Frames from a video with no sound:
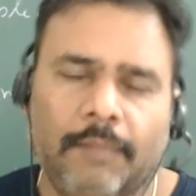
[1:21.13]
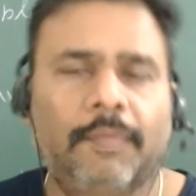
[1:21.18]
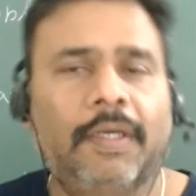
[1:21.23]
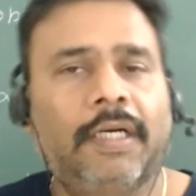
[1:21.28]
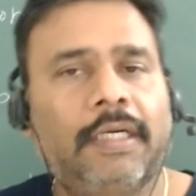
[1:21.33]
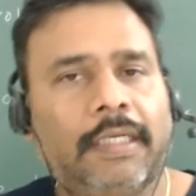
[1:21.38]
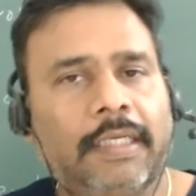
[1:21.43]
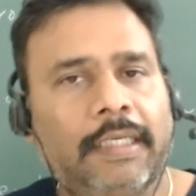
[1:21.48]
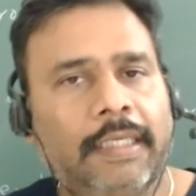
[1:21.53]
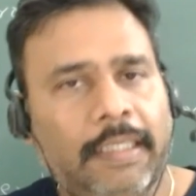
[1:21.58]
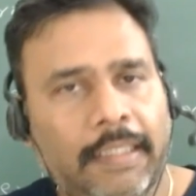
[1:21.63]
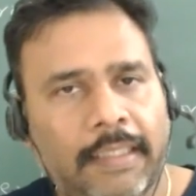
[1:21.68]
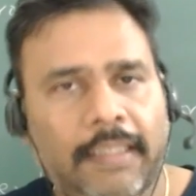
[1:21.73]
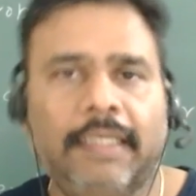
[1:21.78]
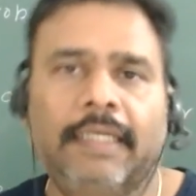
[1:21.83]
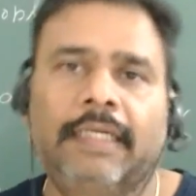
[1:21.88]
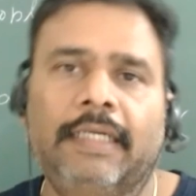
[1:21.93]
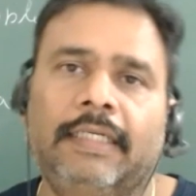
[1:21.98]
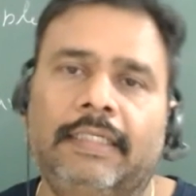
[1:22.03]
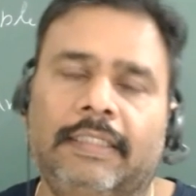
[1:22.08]
But in
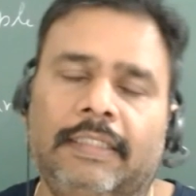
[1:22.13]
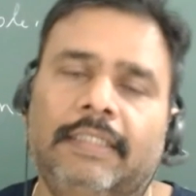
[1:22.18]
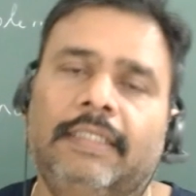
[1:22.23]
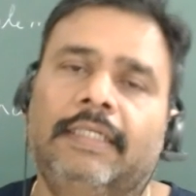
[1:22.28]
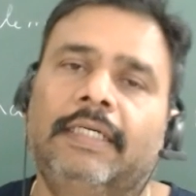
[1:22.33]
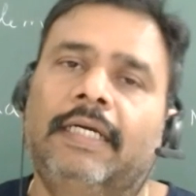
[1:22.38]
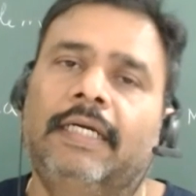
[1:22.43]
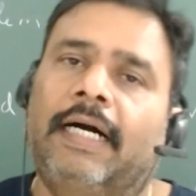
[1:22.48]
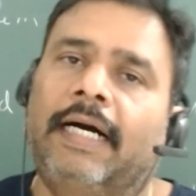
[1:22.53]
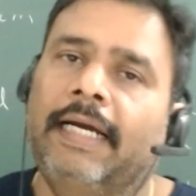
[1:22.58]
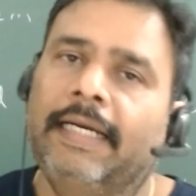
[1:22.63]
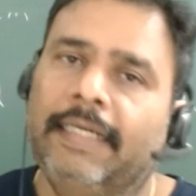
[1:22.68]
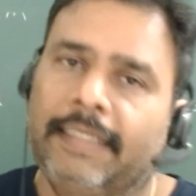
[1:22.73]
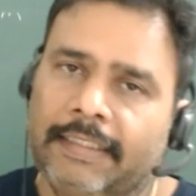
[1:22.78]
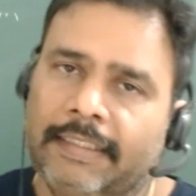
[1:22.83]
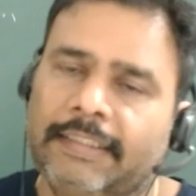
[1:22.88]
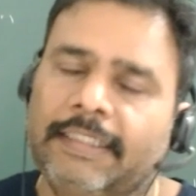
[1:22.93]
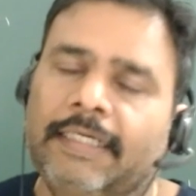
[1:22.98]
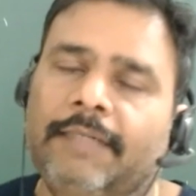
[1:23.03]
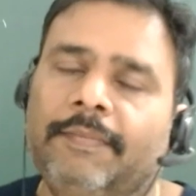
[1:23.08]
the
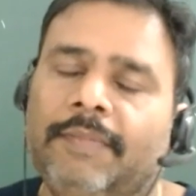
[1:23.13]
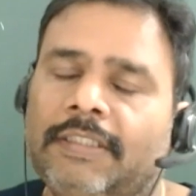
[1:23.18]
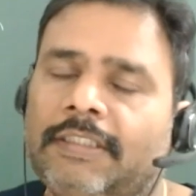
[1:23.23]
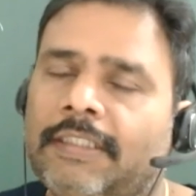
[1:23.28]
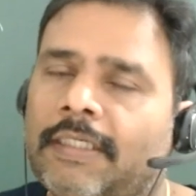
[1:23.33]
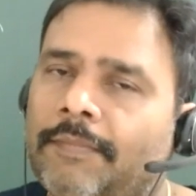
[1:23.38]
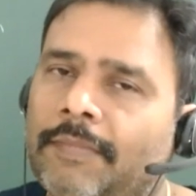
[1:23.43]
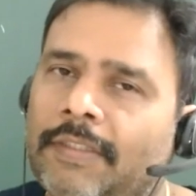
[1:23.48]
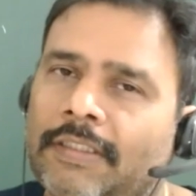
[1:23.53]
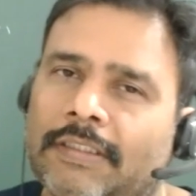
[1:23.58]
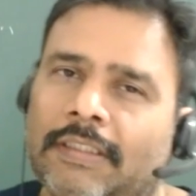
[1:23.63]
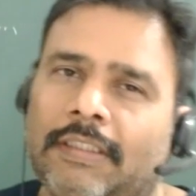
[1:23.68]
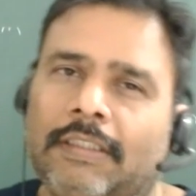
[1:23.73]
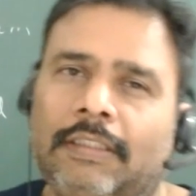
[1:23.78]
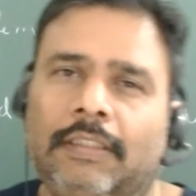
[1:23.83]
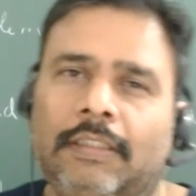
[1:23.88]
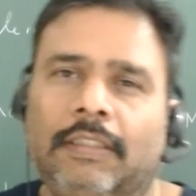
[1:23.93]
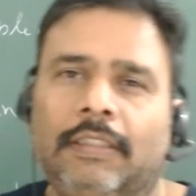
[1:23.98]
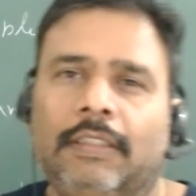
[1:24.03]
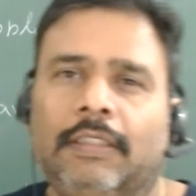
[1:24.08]
IIT JAM examination,
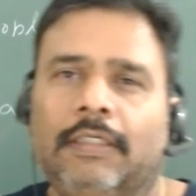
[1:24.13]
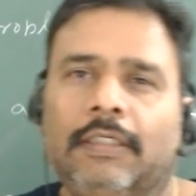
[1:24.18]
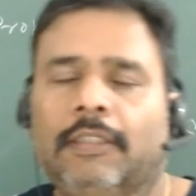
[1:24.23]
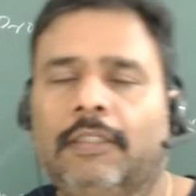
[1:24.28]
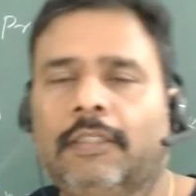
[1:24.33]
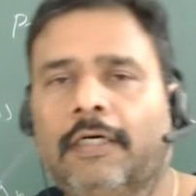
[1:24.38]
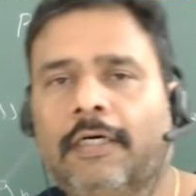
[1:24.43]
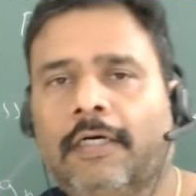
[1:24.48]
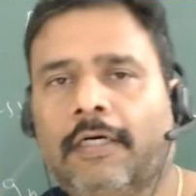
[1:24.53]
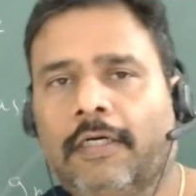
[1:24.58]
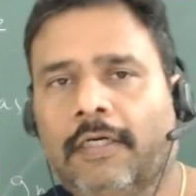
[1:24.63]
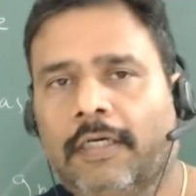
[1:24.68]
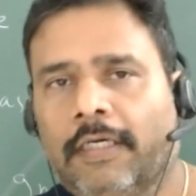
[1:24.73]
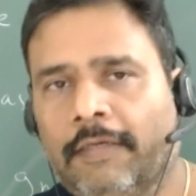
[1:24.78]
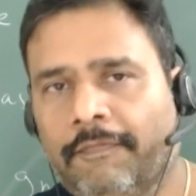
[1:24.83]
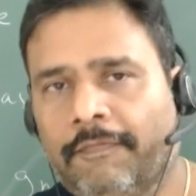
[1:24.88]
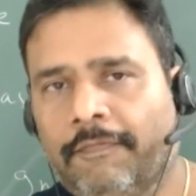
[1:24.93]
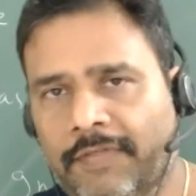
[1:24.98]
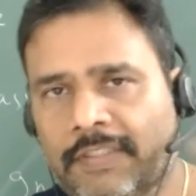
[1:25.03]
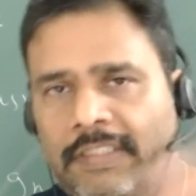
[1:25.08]
the
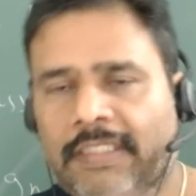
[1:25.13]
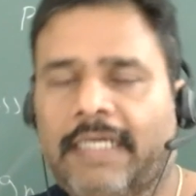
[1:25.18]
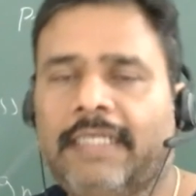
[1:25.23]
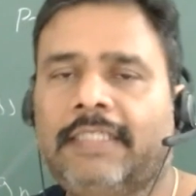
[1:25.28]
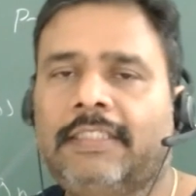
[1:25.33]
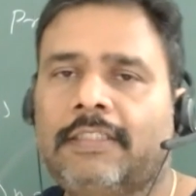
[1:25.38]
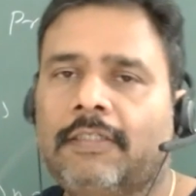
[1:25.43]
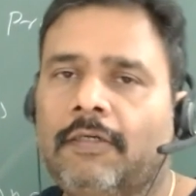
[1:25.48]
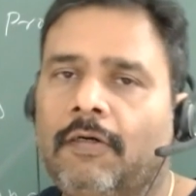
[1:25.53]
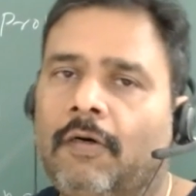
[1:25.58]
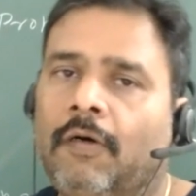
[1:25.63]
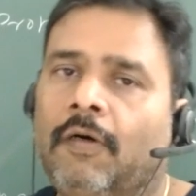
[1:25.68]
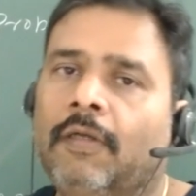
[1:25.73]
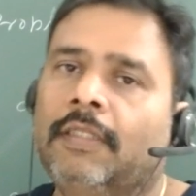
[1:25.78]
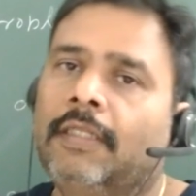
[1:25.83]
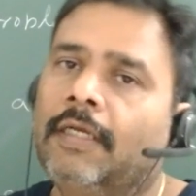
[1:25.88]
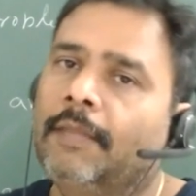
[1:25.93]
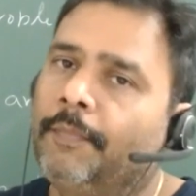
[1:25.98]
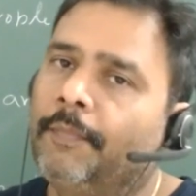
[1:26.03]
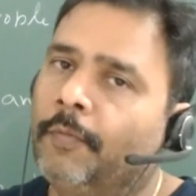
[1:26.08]
emphasize on
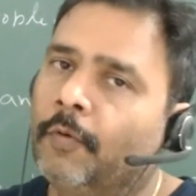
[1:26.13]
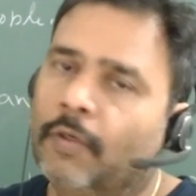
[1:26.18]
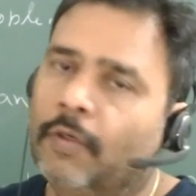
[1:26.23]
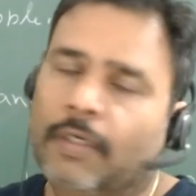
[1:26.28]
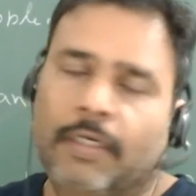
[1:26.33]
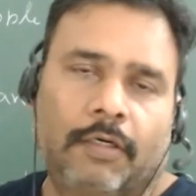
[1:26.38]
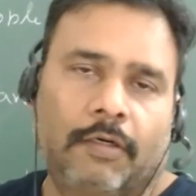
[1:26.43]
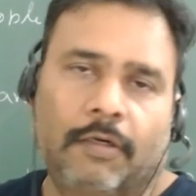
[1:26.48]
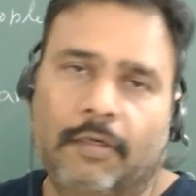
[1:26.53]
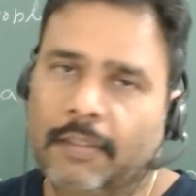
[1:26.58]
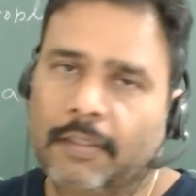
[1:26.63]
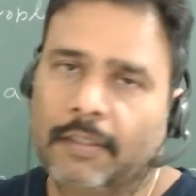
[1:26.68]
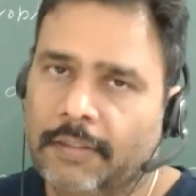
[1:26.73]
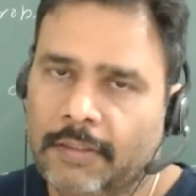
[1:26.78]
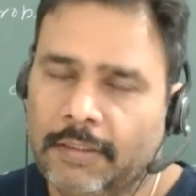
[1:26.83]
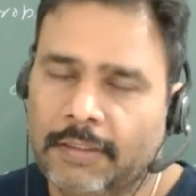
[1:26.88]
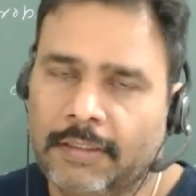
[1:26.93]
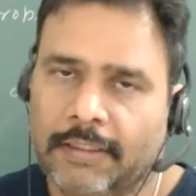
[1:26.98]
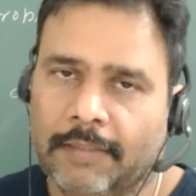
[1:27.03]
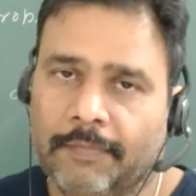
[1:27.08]
the polar coordinate
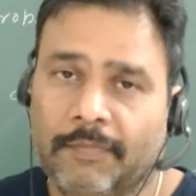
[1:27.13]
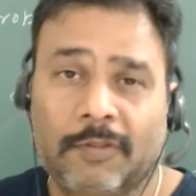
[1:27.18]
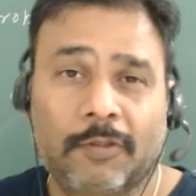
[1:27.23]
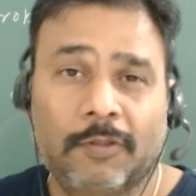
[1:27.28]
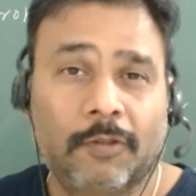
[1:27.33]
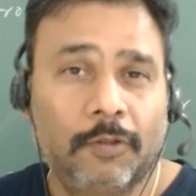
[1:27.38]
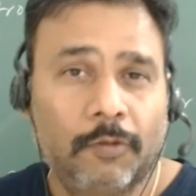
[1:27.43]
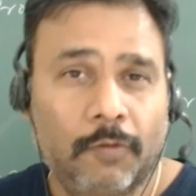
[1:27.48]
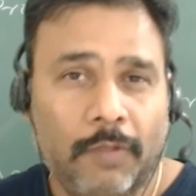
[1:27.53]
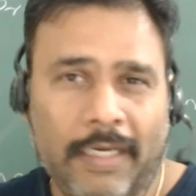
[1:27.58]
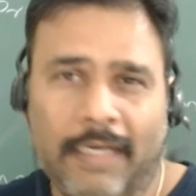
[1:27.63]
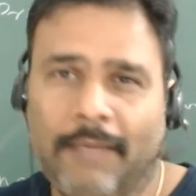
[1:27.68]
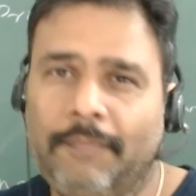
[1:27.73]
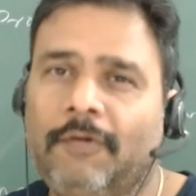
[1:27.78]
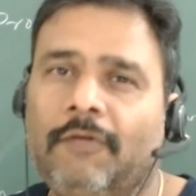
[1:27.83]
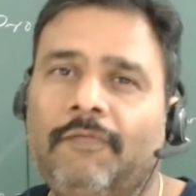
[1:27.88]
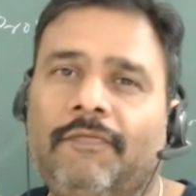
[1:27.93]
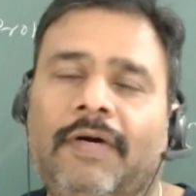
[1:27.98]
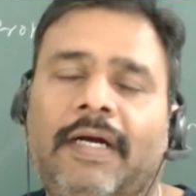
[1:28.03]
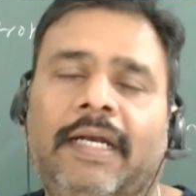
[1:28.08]
system. So you have
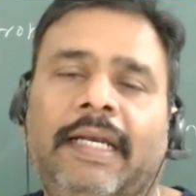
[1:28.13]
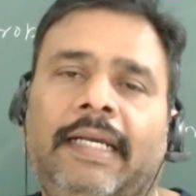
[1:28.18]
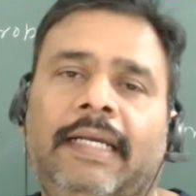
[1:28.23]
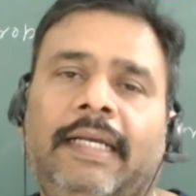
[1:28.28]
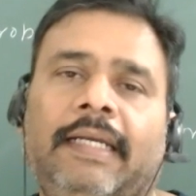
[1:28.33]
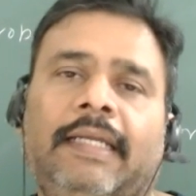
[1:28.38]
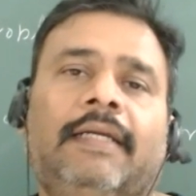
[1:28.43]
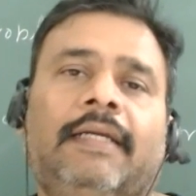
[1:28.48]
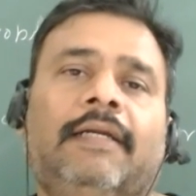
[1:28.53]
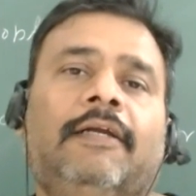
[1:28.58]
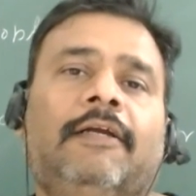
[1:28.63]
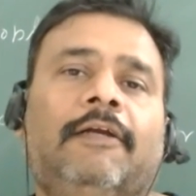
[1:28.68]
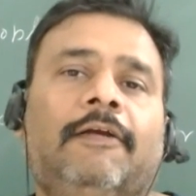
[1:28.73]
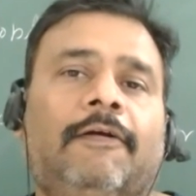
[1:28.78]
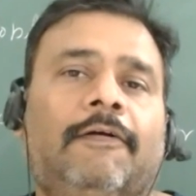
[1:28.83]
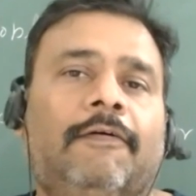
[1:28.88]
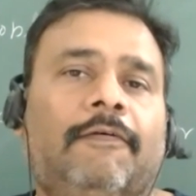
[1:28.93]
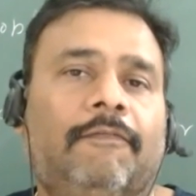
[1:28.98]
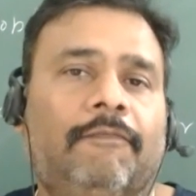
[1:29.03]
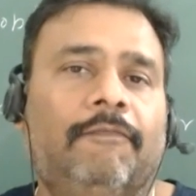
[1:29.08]
to find
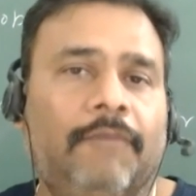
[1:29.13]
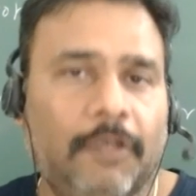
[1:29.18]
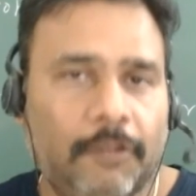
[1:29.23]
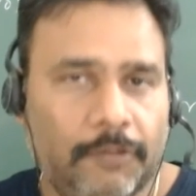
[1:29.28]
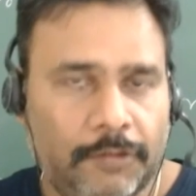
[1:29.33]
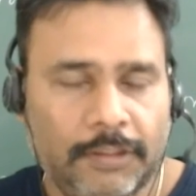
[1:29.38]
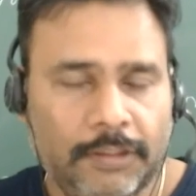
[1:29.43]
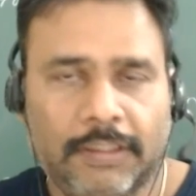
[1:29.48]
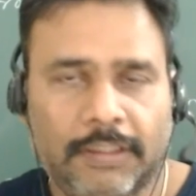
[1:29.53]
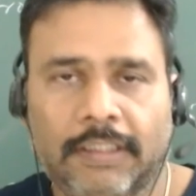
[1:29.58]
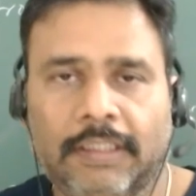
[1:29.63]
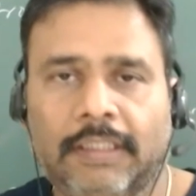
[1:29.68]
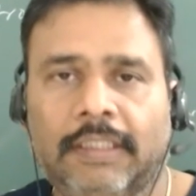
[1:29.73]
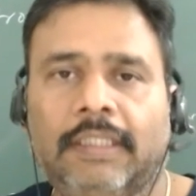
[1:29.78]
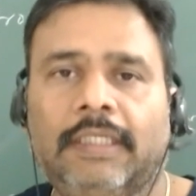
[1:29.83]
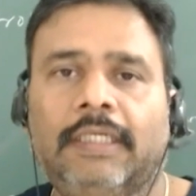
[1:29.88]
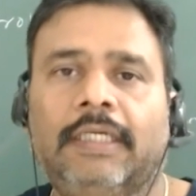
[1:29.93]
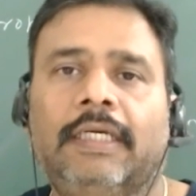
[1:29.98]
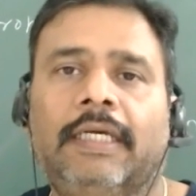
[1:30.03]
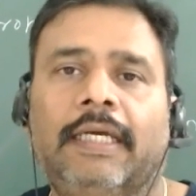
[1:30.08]

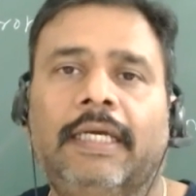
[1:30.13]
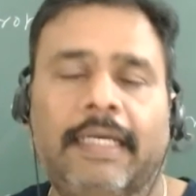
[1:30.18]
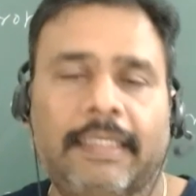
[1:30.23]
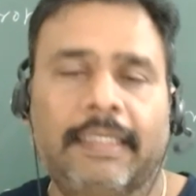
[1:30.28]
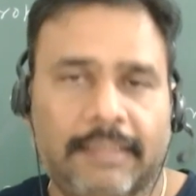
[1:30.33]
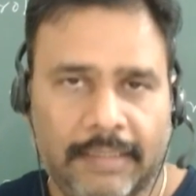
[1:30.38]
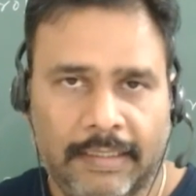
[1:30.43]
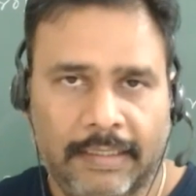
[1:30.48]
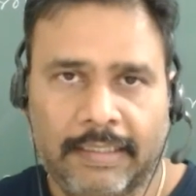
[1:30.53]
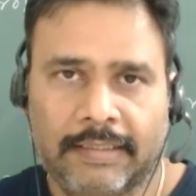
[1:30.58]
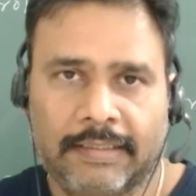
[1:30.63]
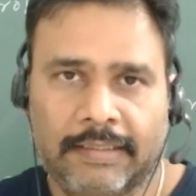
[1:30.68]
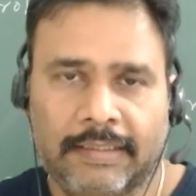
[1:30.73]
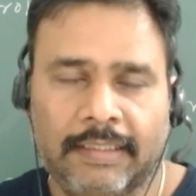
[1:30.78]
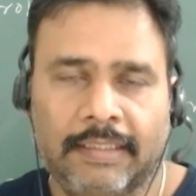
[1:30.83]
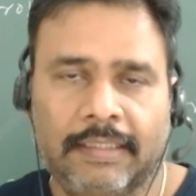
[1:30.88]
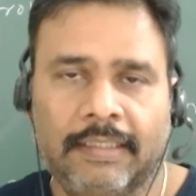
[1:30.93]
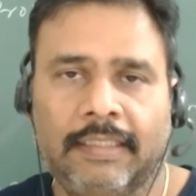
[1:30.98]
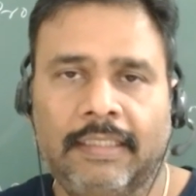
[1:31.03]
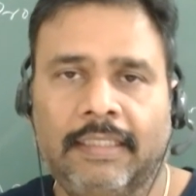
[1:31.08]
velocity,
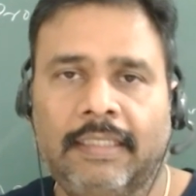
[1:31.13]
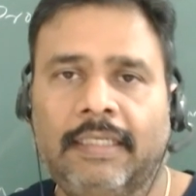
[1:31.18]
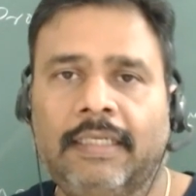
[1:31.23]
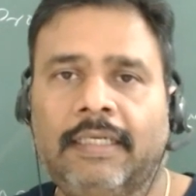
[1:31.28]
acceleration